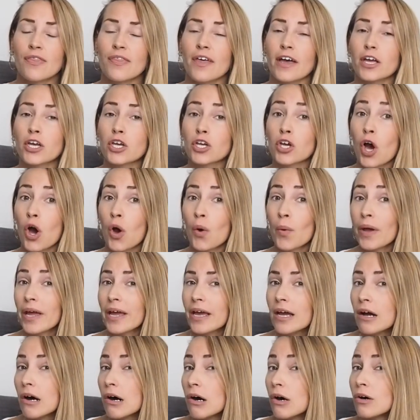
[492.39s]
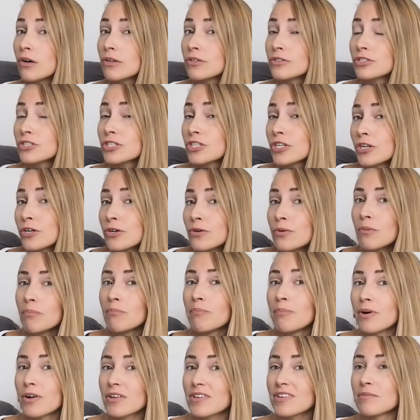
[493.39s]
They're going on to
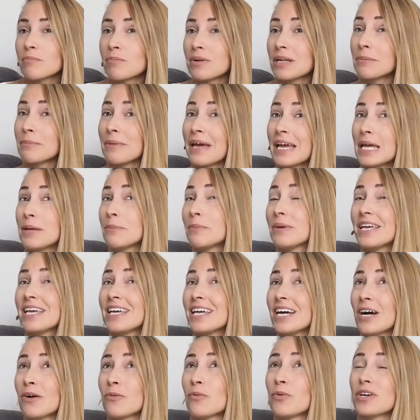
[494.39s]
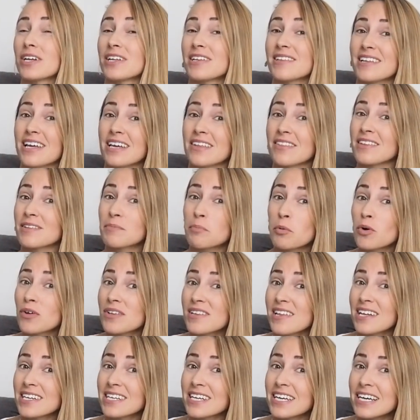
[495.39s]
possibly maybe, I wanna say the
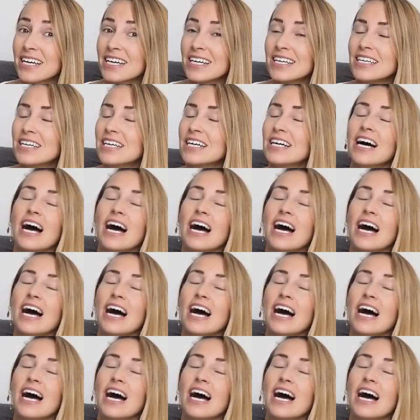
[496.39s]
Sports Edit.